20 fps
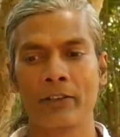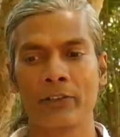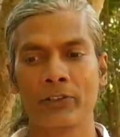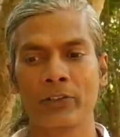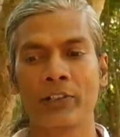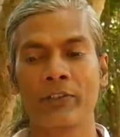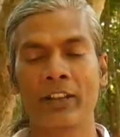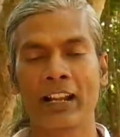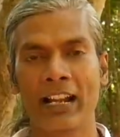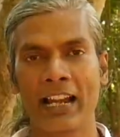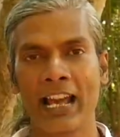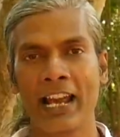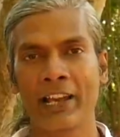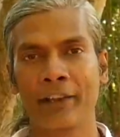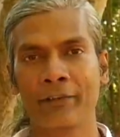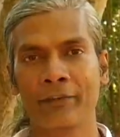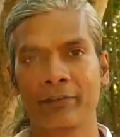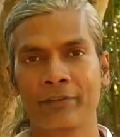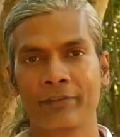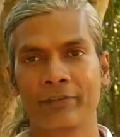So our
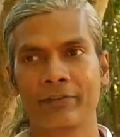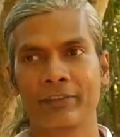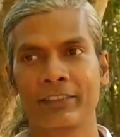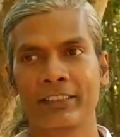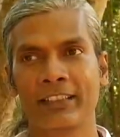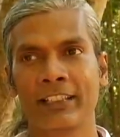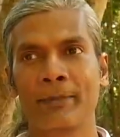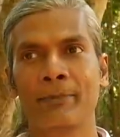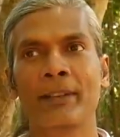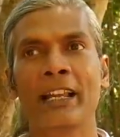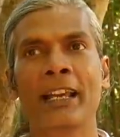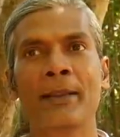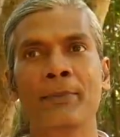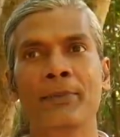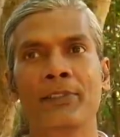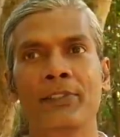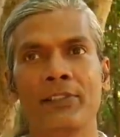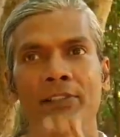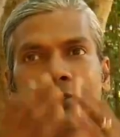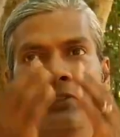life,
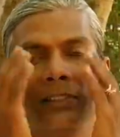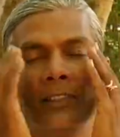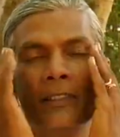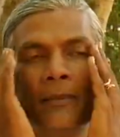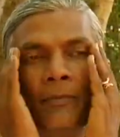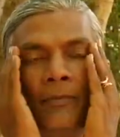sometimes,